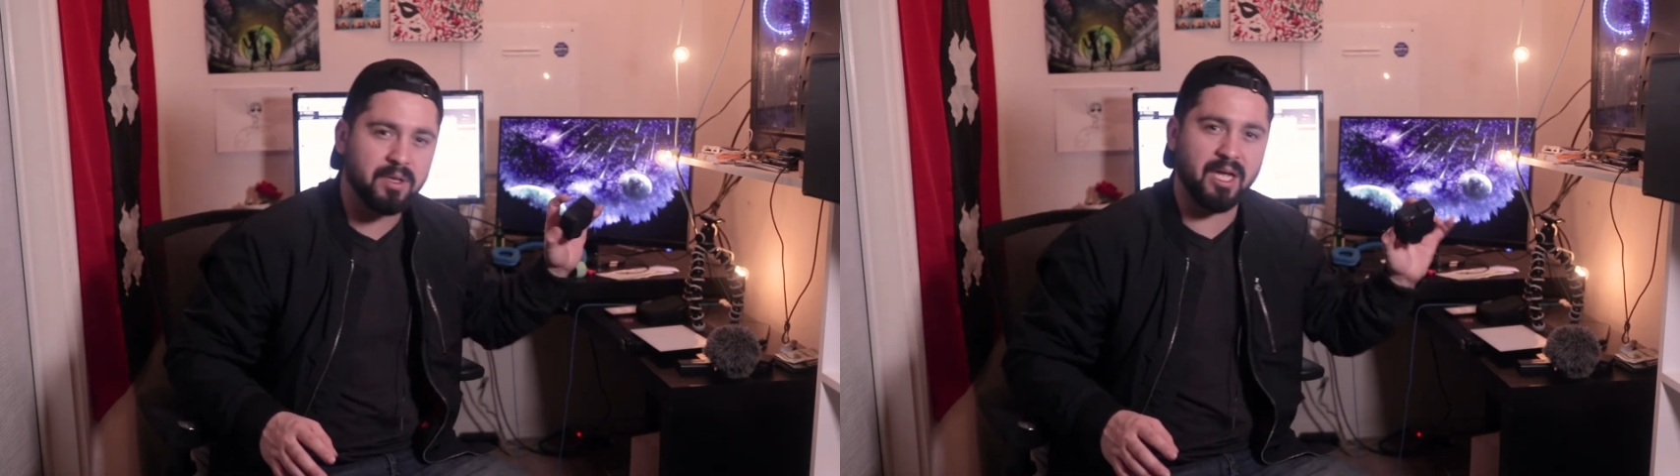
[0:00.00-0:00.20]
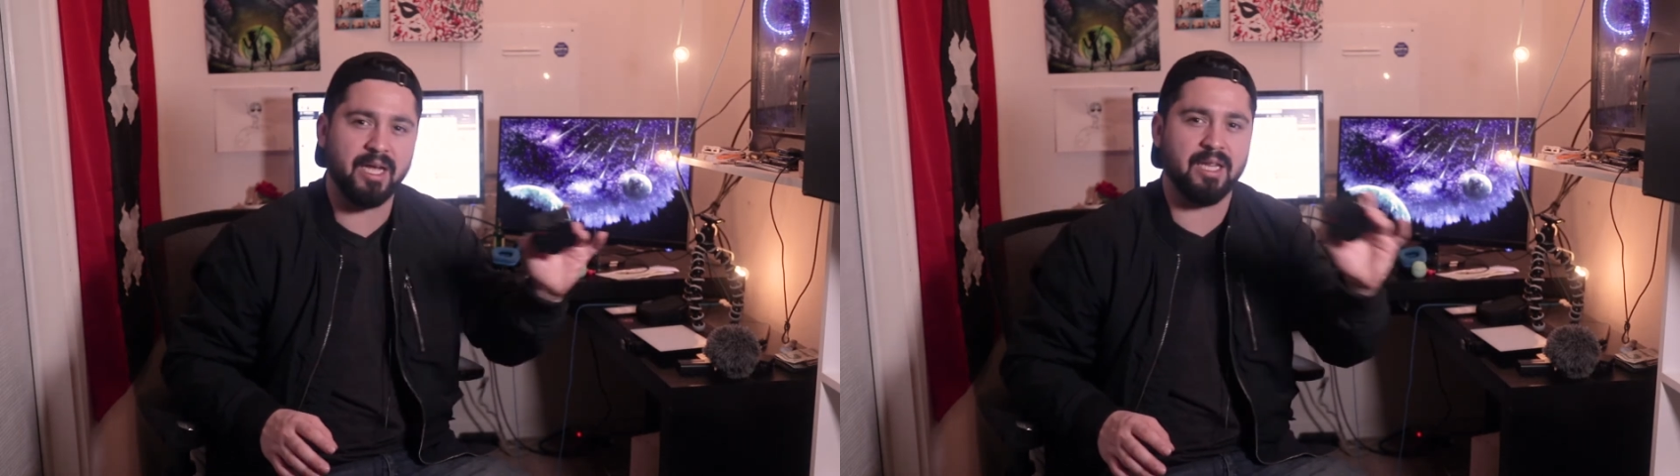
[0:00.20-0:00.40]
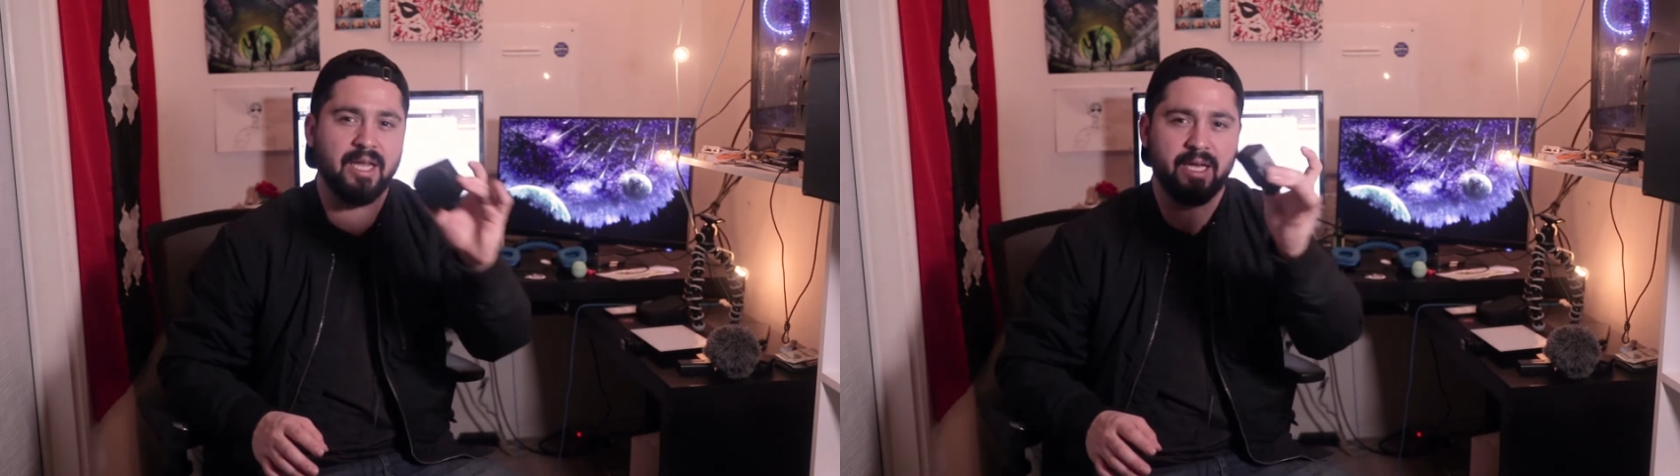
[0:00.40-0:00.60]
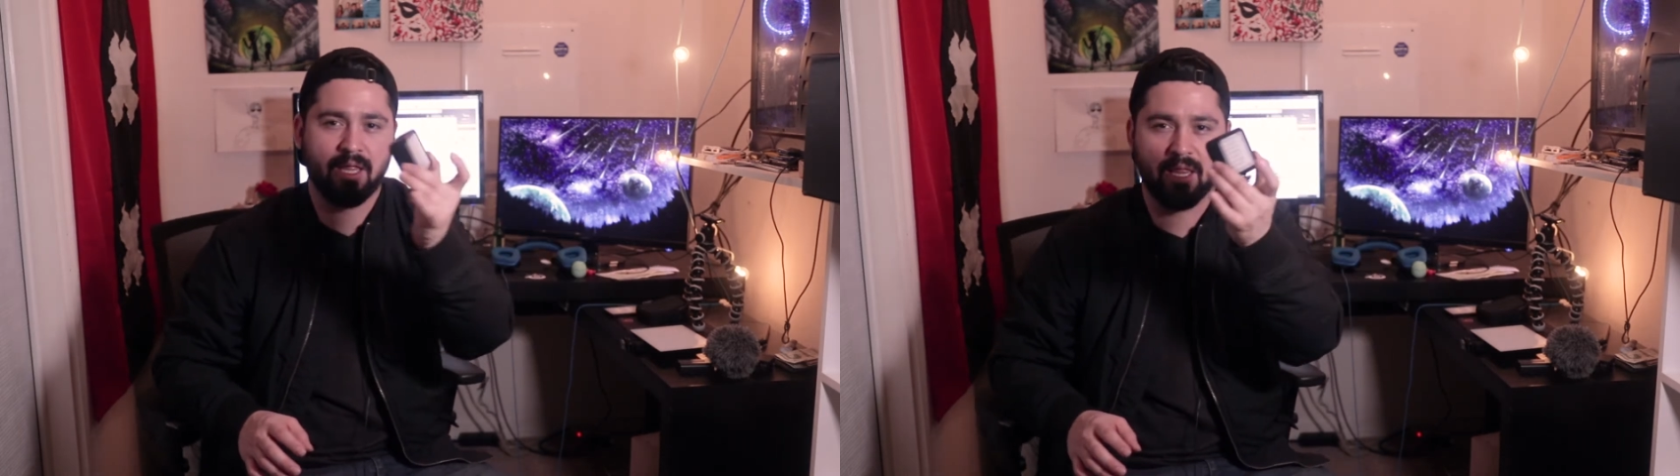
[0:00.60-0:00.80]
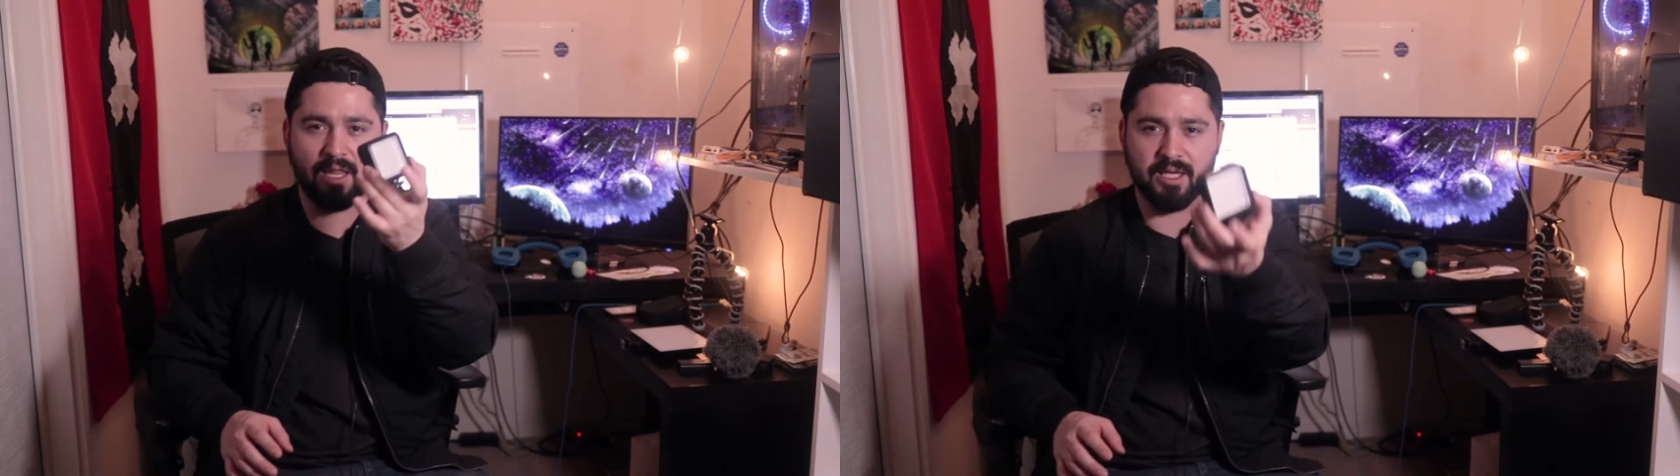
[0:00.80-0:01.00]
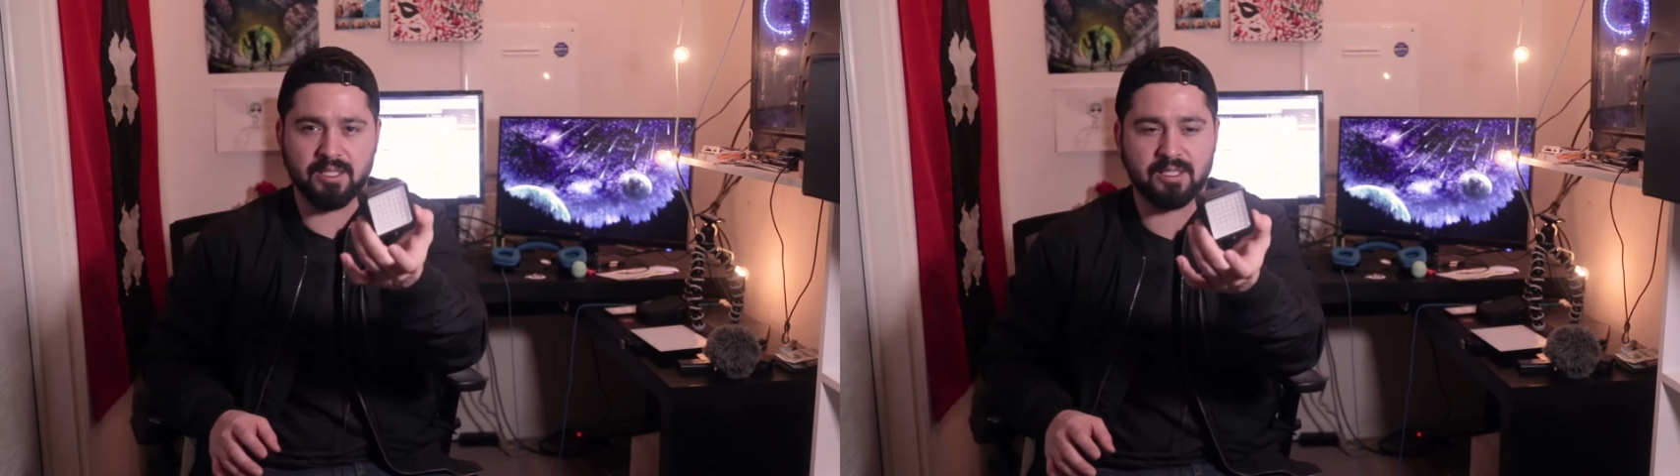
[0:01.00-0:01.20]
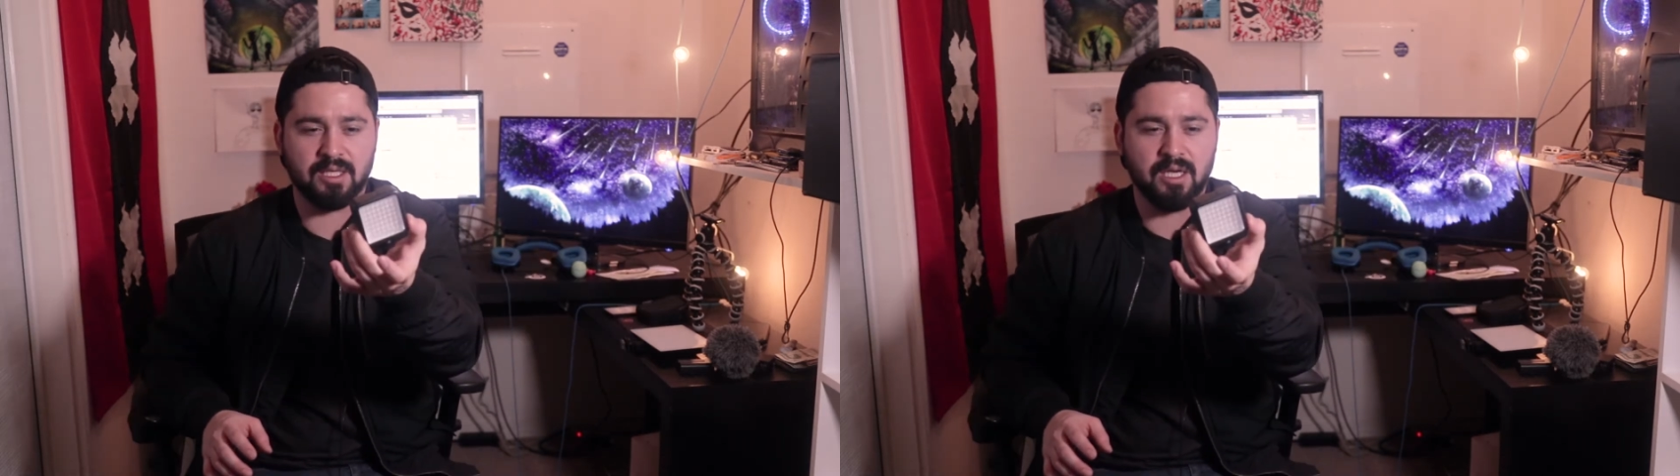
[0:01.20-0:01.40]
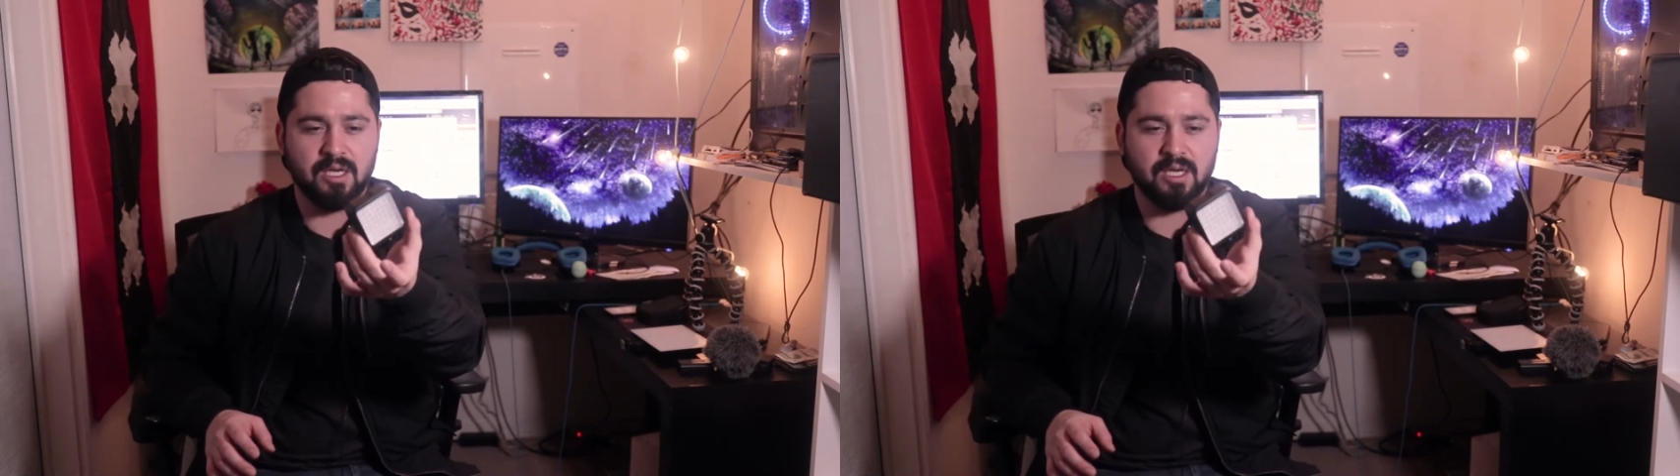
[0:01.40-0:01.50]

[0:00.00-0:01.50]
light like this.